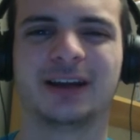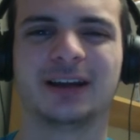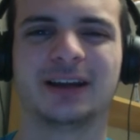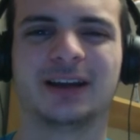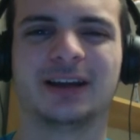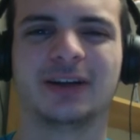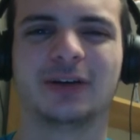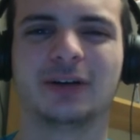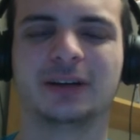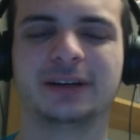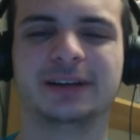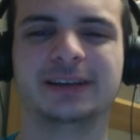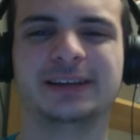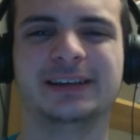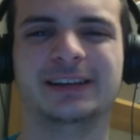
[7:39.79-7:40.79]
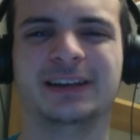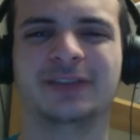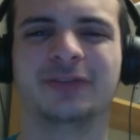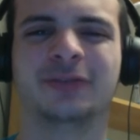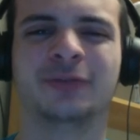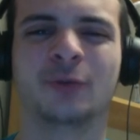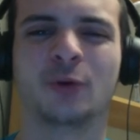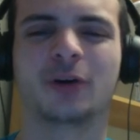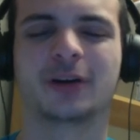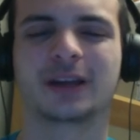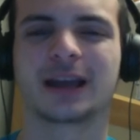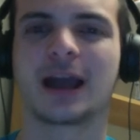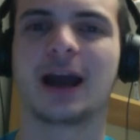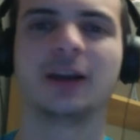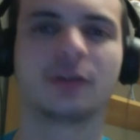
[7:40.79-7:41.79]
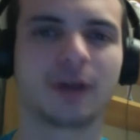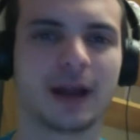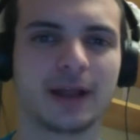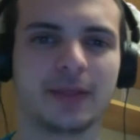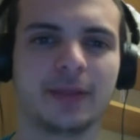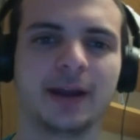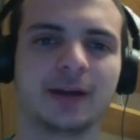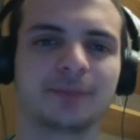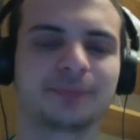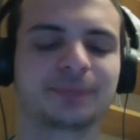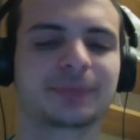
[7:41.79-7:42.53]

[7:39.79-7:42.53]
or in 4, kind of around there.